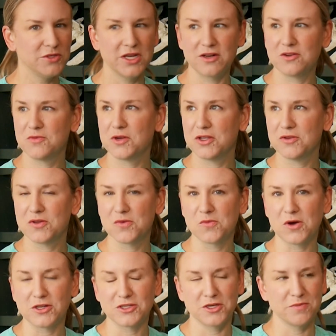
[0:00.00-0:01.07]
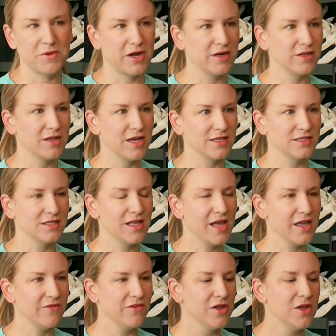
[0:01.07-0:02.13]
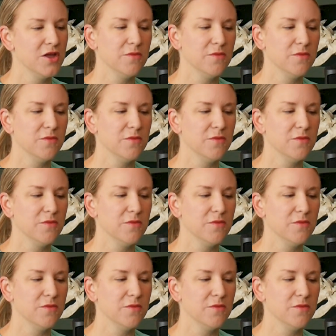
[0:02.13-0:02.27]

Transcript: channel where you can watch our podcast live.